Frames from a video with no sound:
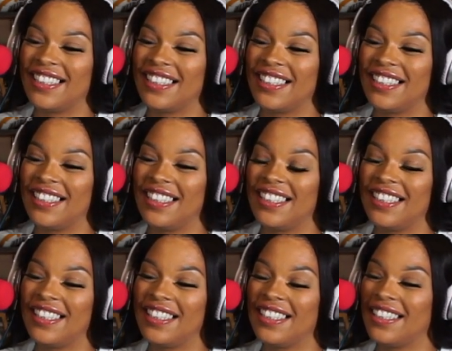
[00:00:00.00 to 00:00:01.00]

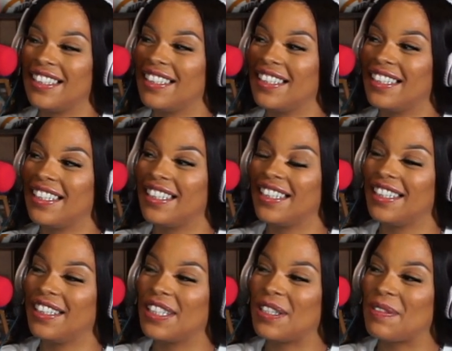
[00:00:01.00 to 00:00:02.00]

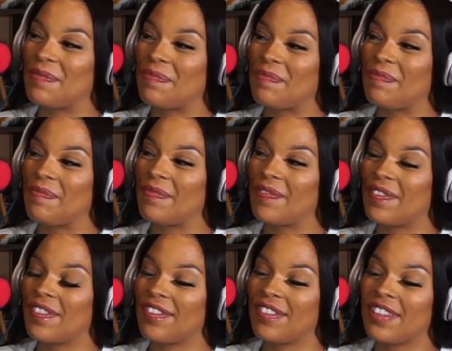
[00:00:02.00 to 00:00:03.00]

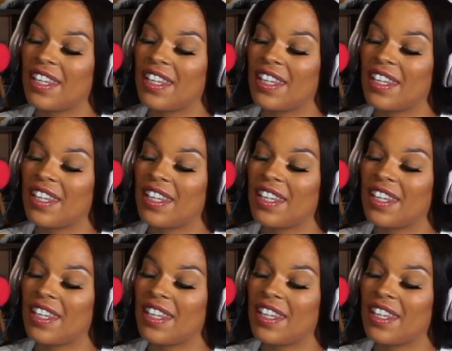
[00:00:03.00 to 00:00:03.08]
The person shown says nothing.